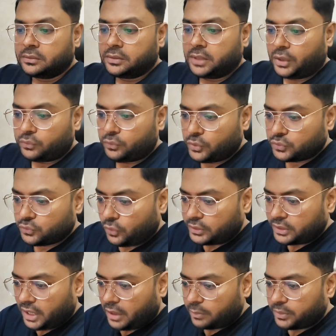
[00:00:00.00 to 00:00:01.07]
That was what
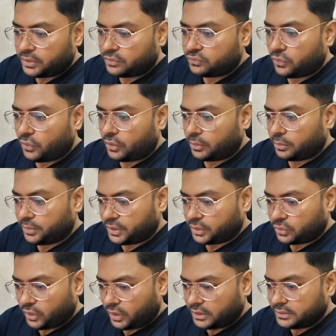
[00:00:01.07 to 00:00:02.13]
happened for
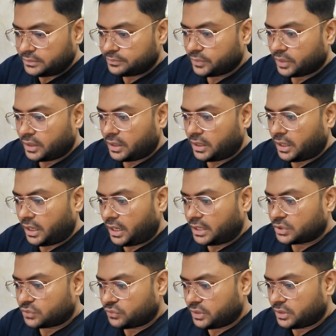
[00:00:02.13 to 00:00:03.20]
Bitcoin.
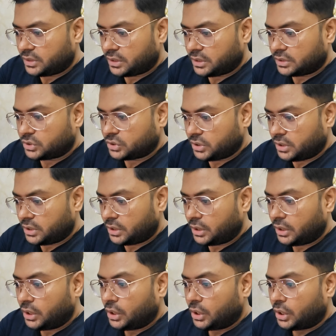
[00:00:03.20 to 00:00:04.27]
As Fed Chair
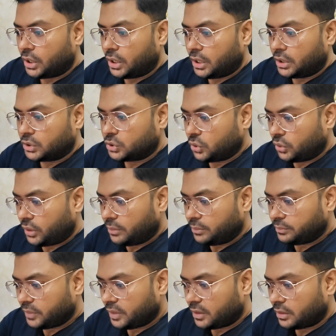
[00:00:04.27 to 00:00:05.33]

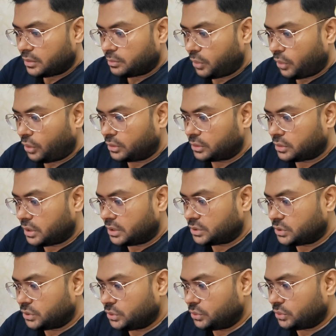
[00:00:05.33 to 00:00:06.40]
Jordan Paul
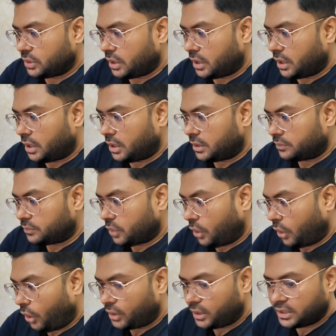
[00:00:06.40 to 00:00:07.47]
continued
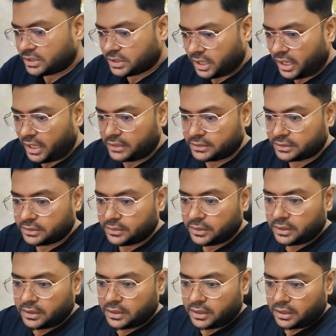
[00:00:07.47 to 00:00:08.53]
hawkish and
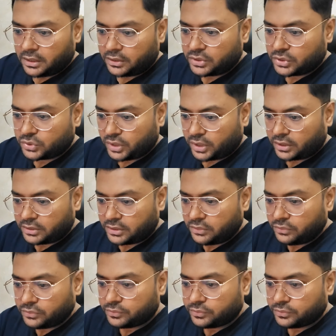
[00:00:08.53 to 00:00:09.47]
restrictive